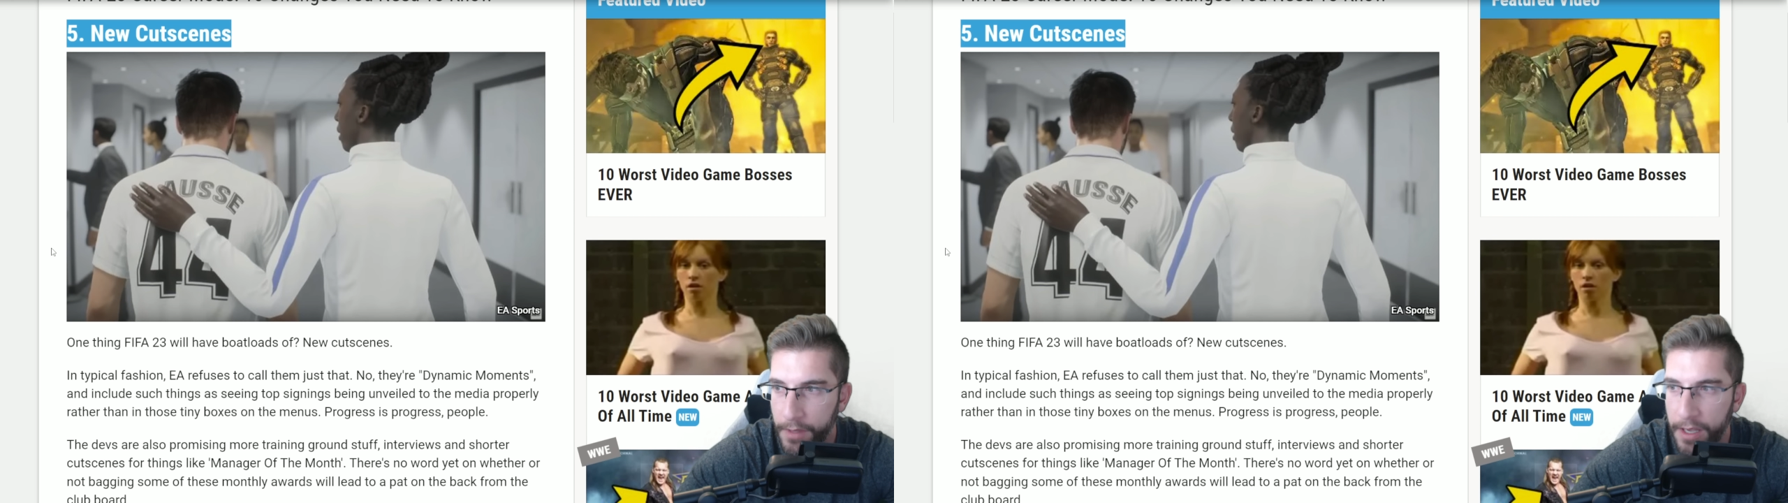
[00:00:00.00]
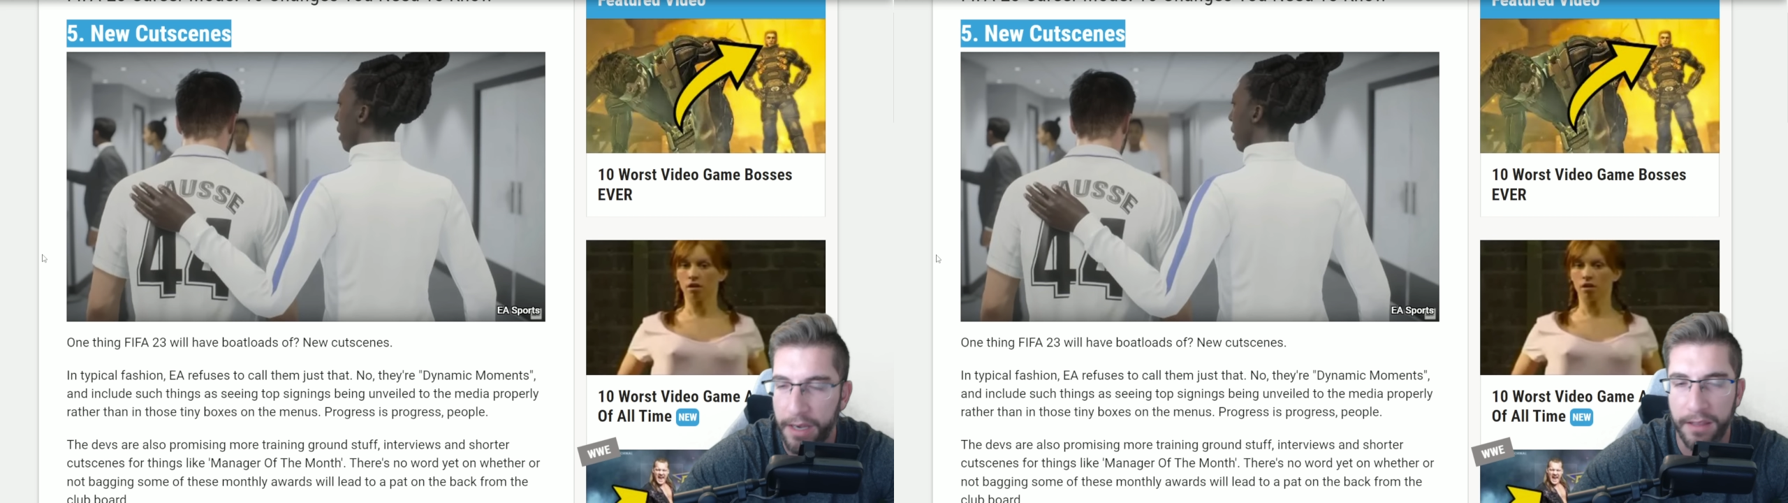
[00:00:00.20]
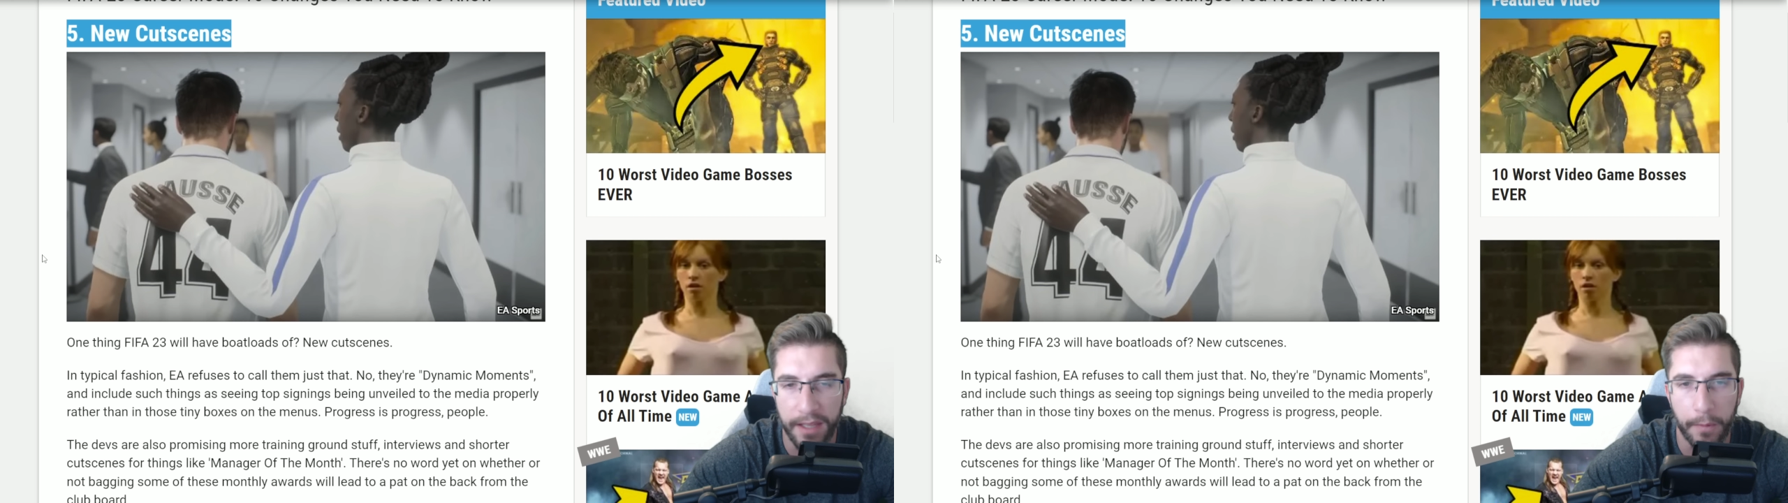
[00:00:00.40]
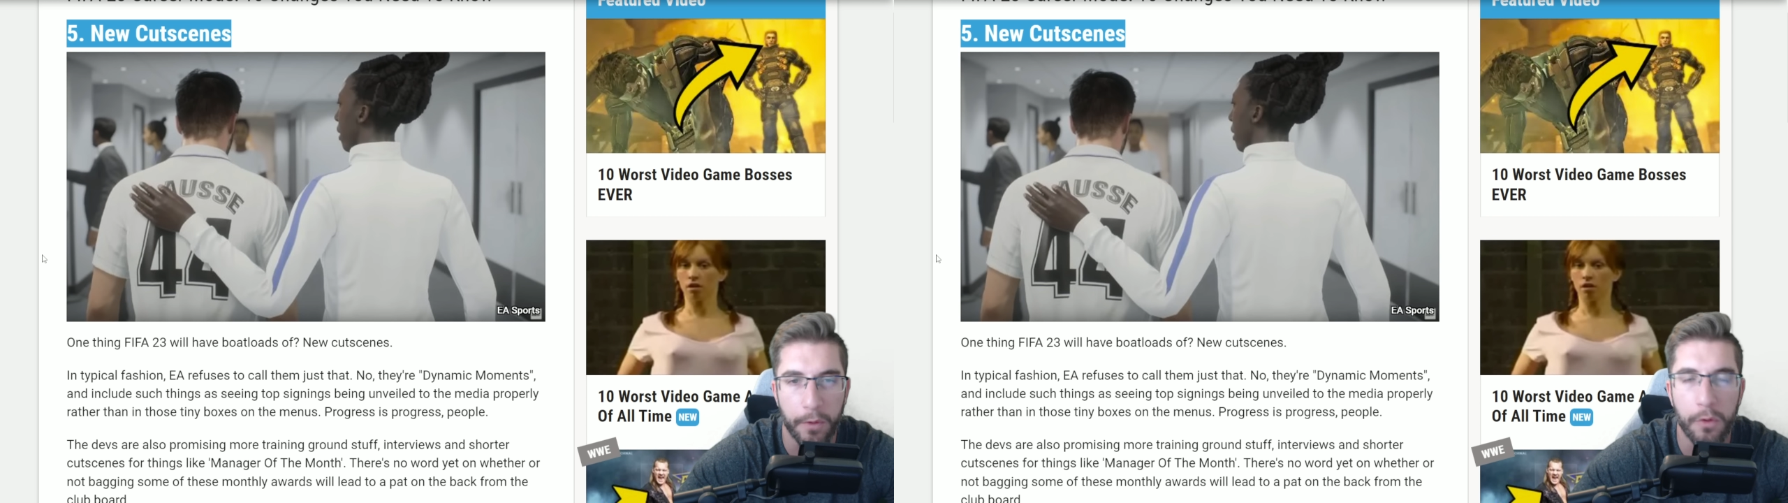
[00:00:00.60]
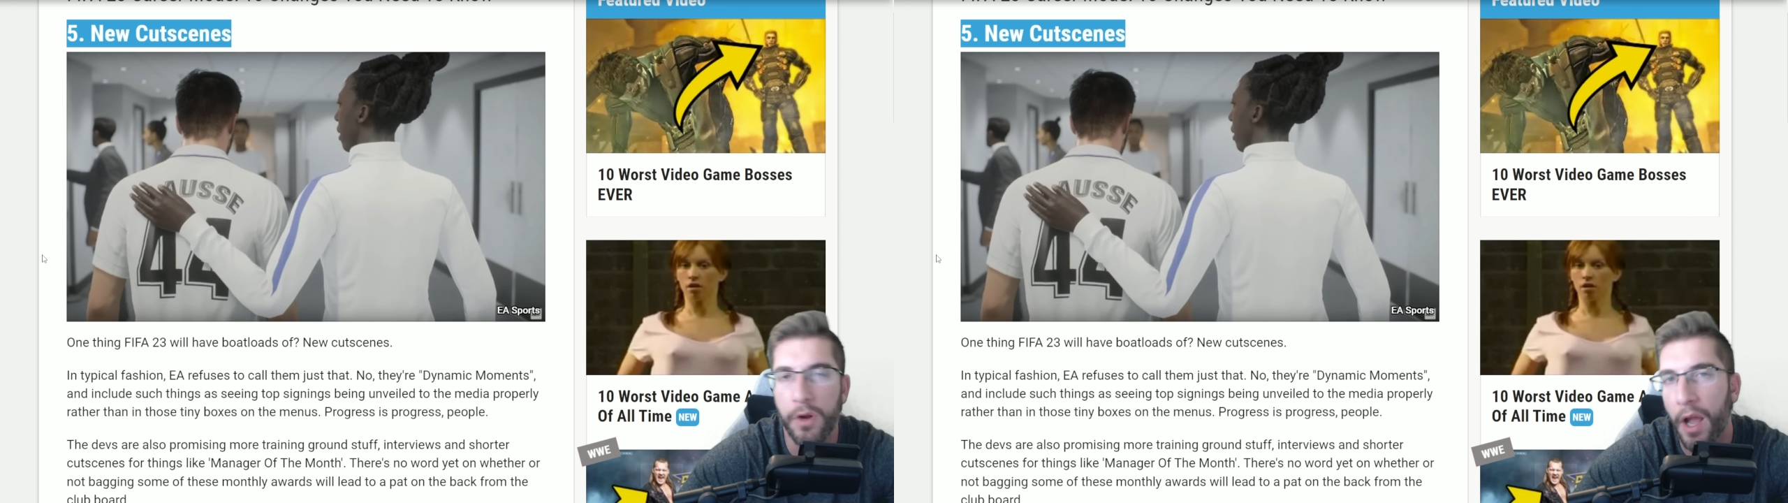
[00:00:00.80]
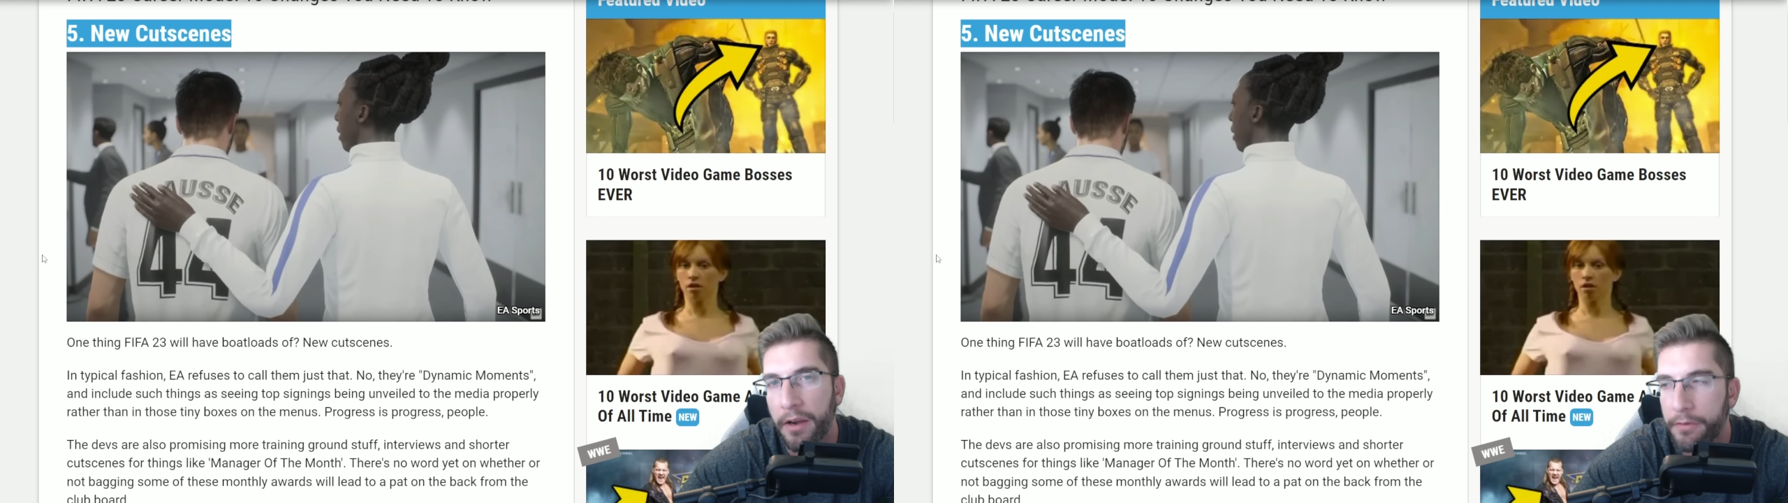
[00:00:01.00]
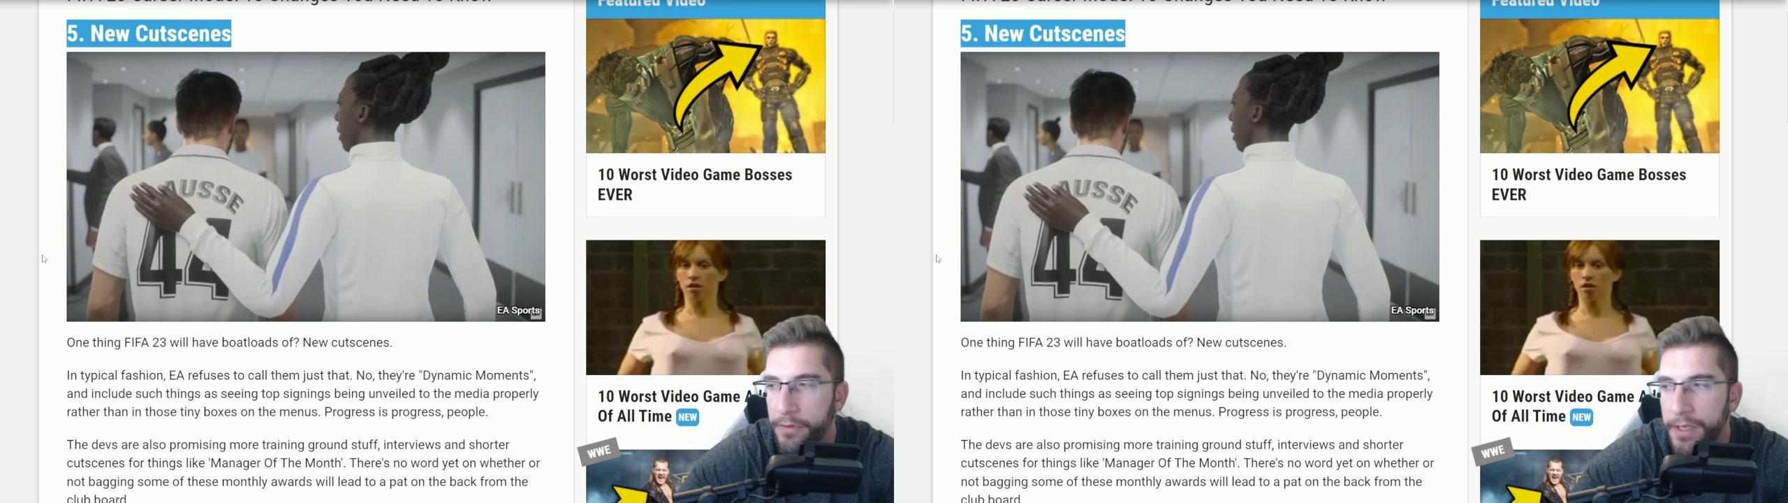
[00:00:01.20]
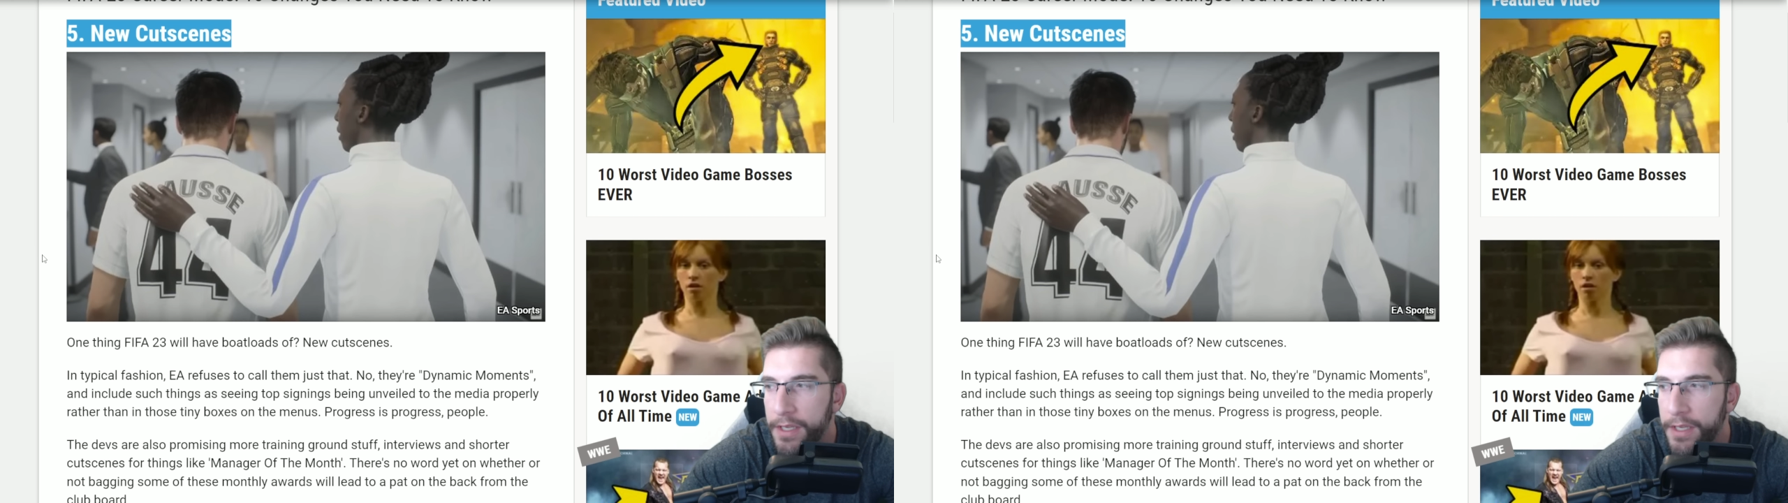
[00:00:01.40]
and I think we're all kind of